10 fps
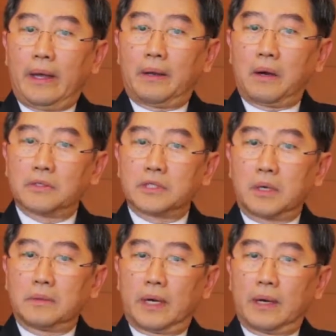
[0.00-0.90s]
And
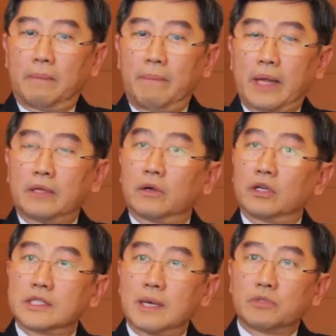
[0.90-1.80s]
also maternal
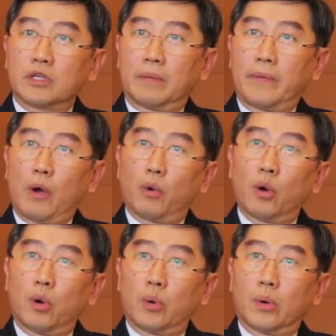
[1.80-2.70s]
consumption of
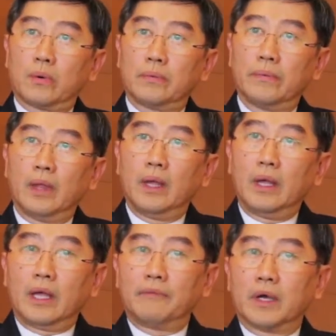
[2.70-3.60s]
alcohol.
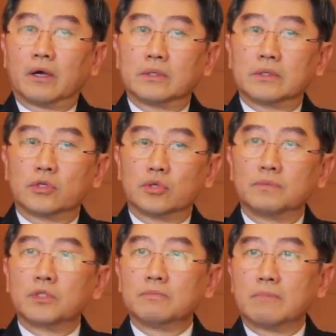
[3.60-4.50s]
If they
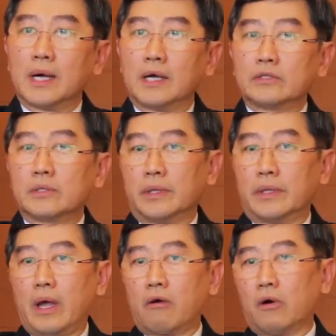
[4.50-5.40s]
consume too much,
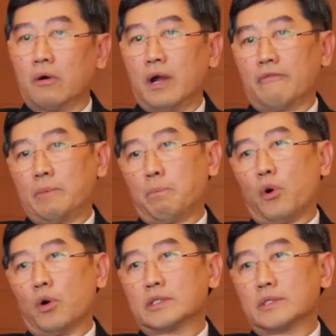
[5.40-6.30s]
the alcohol have a
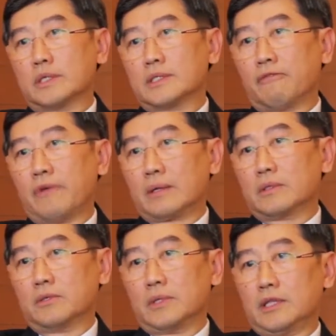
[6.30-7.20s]
poisonous
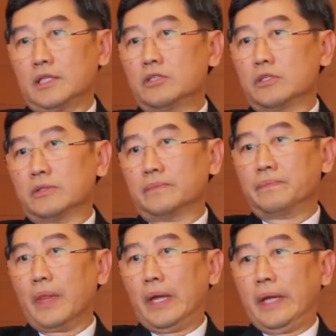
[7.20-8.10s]
effect to the tissue,
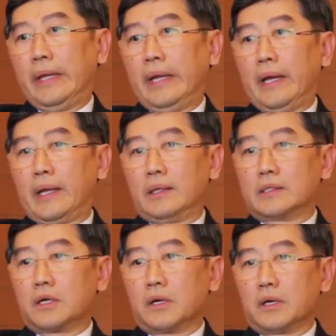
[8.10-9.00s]
and
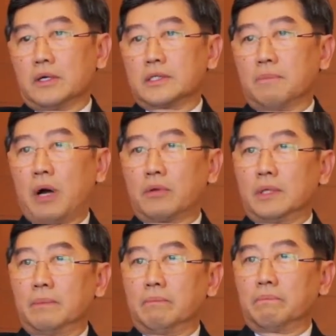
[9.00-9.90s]
it's caused
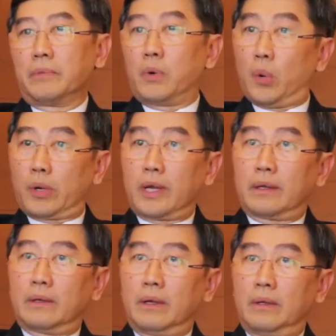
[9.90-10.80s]
multiple
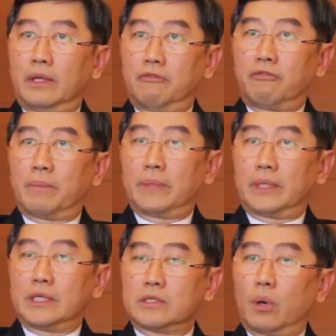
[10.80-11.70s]
organ
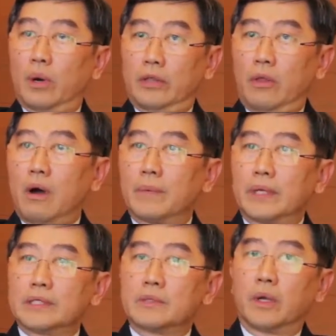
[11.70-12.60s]
deformities or
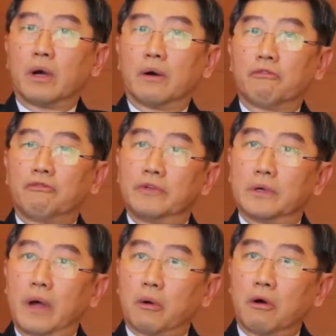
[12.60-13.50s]
anomalies we call
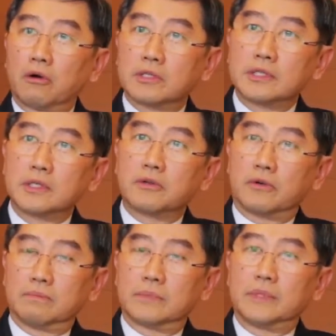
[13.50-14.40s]
fetal alcohol
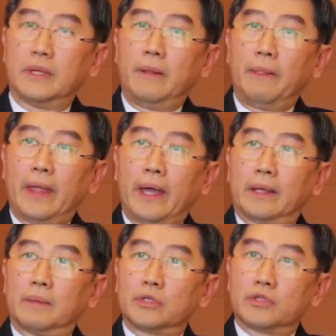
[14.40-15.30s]
syndromes.
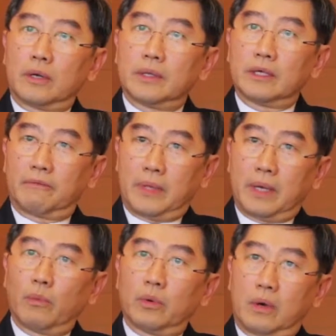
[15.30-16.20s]
And the majority of
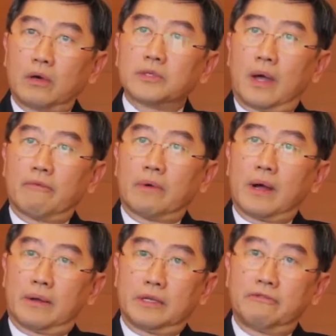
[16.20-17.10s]
them will also have a
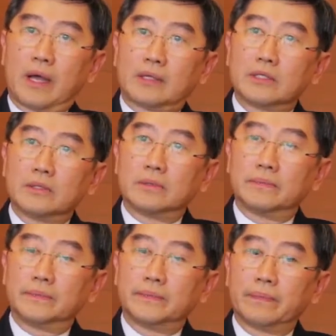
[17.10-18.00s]
heart defect too.
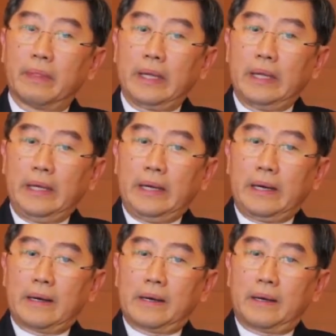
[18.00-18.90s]

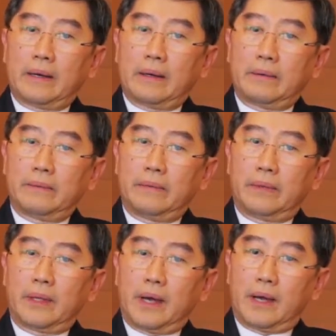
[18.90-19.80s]

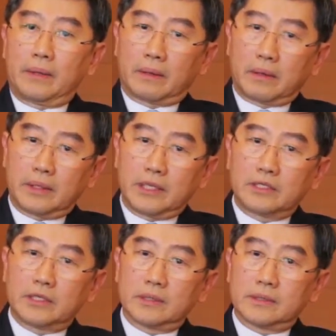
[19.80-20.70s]
The other
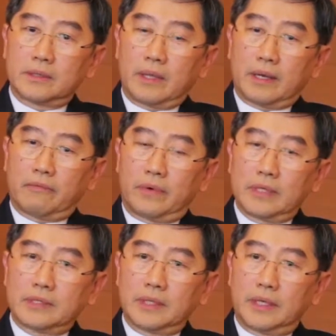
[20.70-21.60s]
conditions that
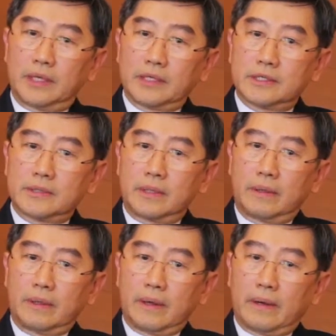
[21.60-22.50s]
risk is,
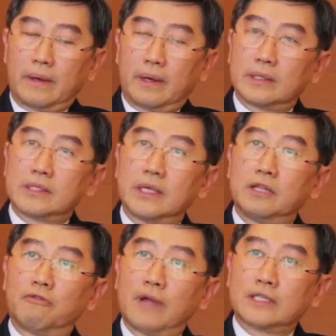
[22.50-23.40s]
let's say,
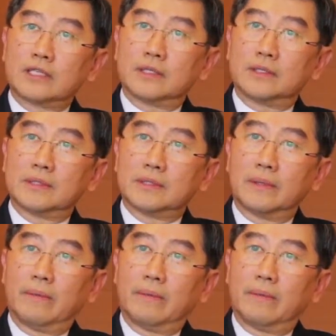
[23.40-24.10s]
infections.